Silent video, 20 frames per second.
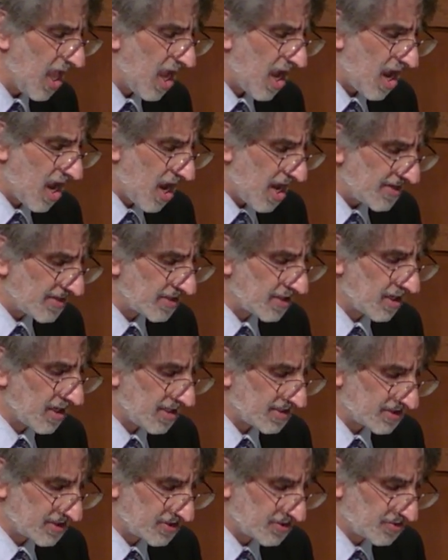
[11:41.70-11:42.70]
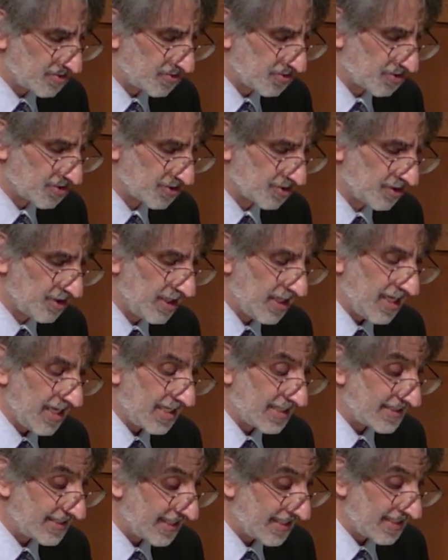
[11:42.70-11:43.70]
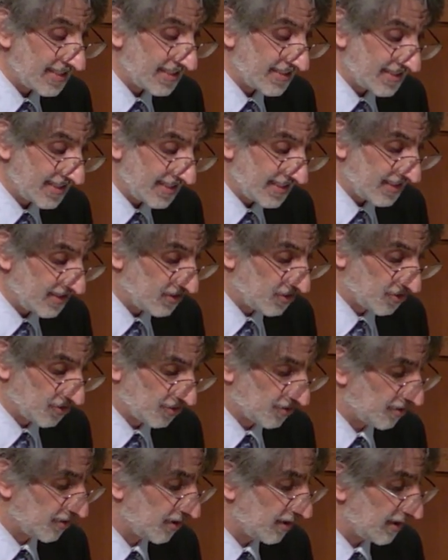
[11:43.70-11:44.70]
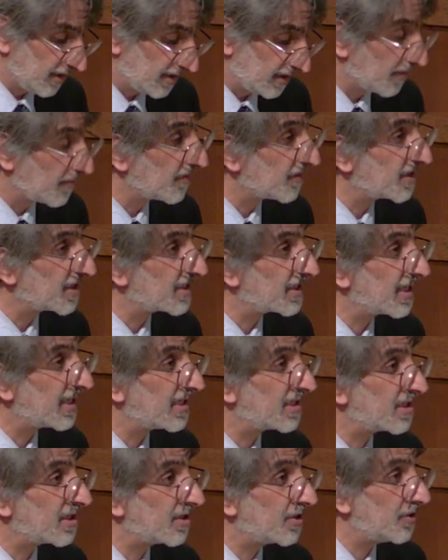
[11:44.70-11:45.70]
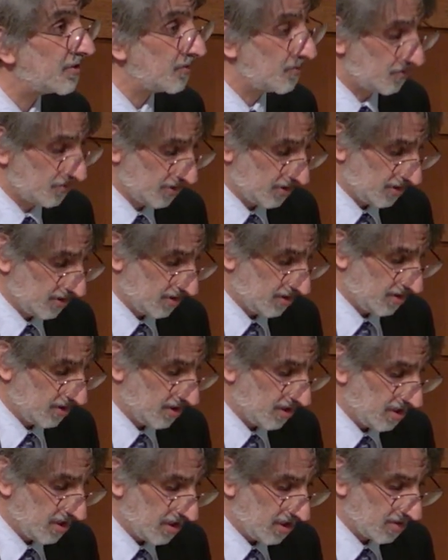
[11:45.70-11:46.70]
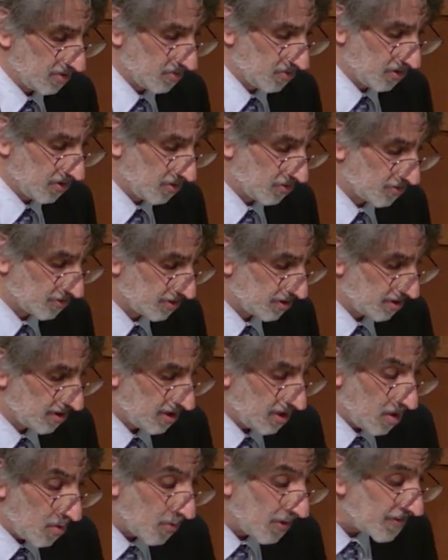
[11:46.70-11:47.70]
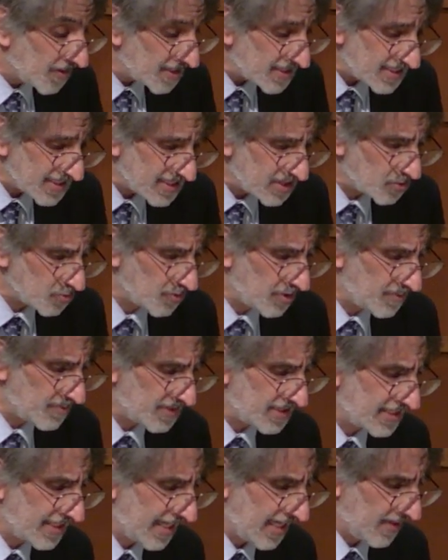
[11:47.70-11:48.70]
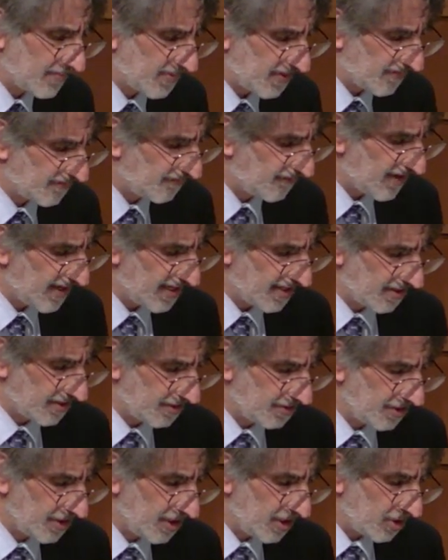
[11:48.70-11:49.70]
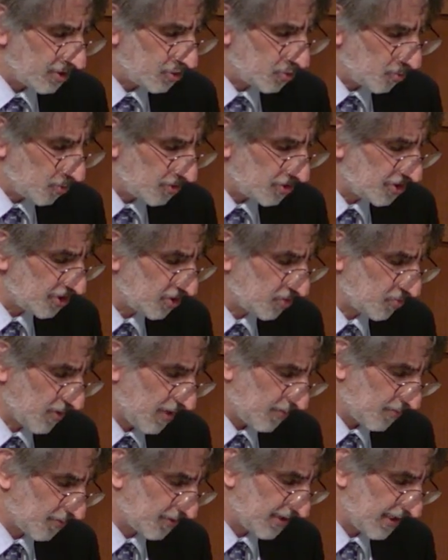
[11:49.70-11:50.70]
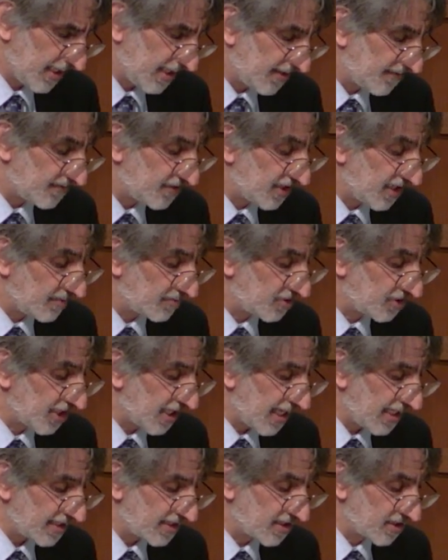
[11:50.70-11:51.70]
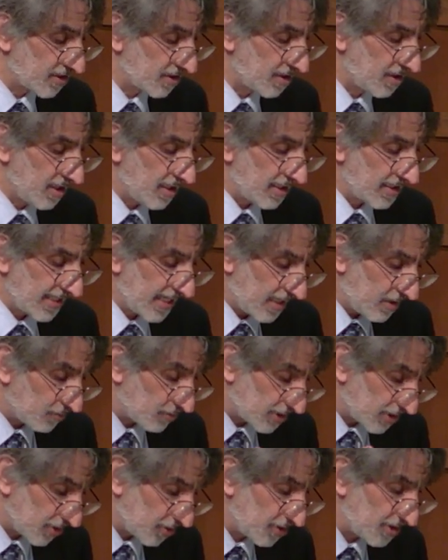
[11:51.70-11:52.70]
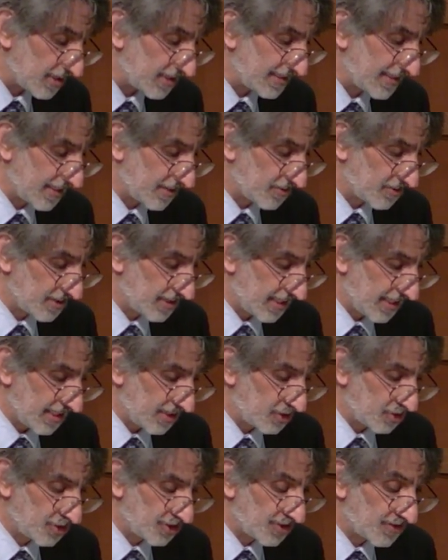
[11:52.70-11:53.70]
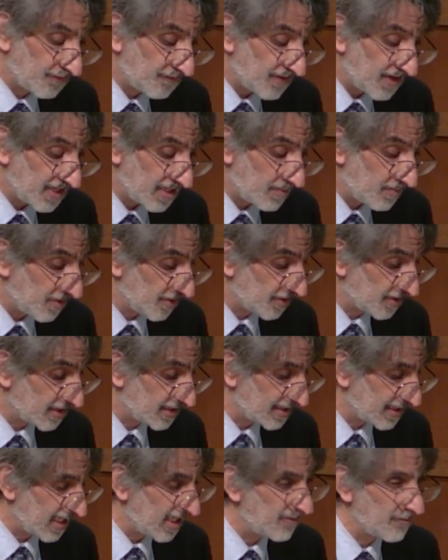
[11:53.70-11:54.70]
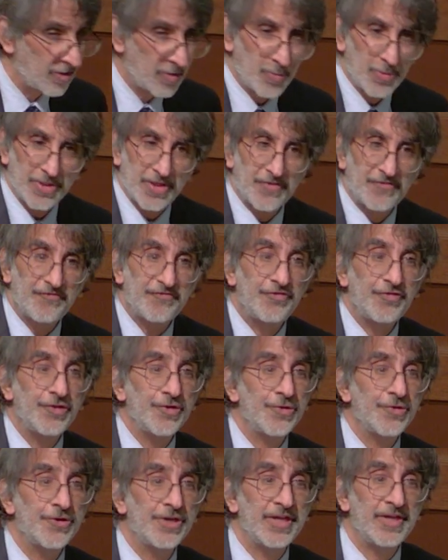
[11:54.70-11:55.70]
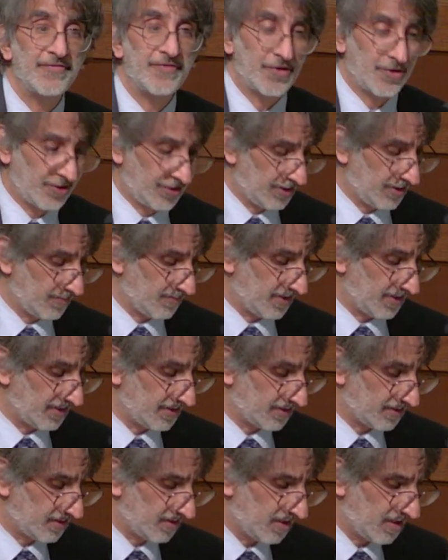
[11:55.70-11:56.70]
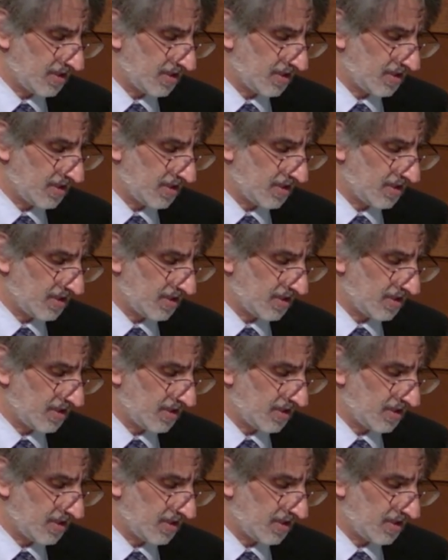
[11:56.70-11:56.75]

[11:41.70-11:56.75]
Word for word: unconstitutional and tending to injure some of the states in the Union, unquote. When this extremist gambit failed, Georgia's representative, James Jackson, returned to center stage to defend American slavery with a flurry of arguments.